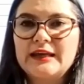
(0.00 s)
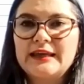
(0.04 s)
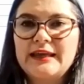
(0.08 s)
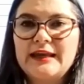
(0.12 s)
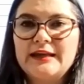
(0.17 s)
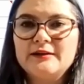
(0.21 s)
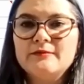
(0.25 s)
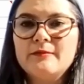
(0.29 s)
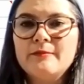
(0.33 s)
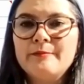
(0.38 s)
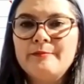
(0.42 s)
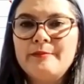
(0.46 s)

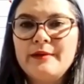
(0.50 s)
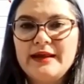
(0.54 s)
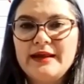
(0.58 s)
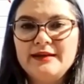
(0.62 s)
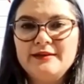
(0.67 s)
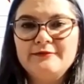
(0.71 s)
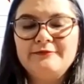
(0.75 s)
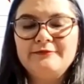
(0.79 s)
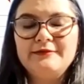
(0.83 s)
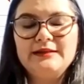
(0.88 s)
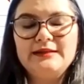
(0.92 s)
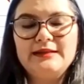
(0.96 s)
can
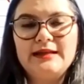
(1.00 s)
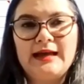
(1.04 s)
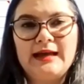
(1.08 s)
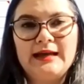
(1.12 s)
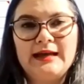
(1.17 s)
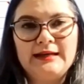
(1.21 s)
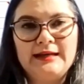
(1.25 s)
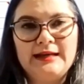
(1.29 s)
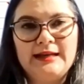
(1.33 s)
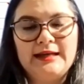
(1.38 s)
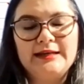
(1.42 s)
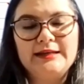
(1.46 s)
benefit a
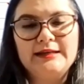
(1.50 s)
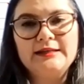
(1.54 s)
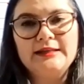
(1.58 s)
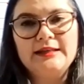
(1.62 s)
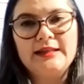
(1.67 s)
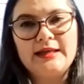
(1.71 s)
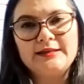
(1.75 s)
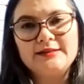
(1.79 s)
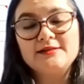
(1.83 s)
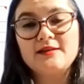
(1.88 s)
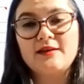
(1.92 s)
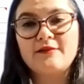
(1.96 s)
client
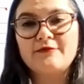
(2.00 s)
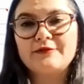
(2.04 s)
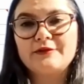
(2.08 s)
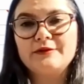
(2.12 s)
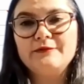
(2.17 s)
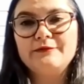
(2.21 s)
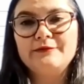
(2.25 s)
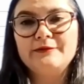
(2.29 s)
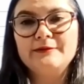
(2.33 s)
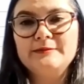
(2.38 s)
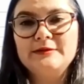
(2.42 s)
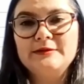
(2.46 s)
that is
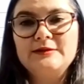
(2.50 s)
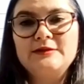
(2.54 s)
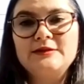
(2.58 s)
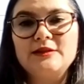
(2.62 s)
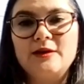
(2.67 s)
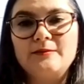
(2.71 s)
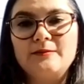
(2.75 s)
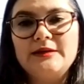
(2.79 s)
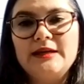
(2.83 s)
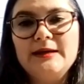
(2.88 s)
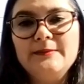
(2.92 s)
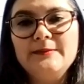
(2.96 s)
suffering from
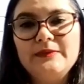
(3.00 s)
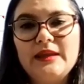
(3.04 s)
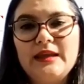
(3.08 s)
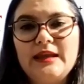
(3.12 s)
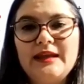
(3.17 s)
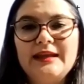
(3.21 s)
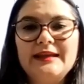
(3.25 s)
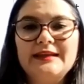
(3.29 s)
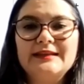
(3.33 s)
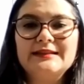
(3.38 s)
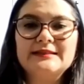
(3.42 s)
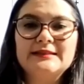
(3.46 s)
insomnia
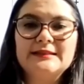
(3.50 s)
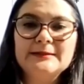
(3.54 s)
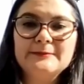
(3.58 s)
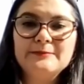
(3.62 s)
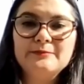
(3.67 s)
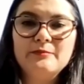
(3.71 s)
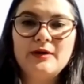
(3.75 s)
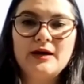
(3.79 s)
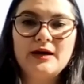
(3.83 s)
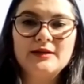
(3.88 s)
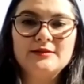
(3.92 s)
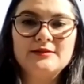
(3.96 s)
is
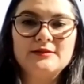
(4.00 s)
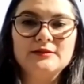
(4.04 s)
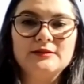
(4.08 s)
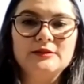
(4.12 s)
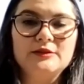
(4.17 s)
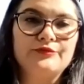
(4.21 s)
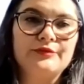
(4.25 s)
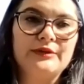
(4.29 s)
deep muscle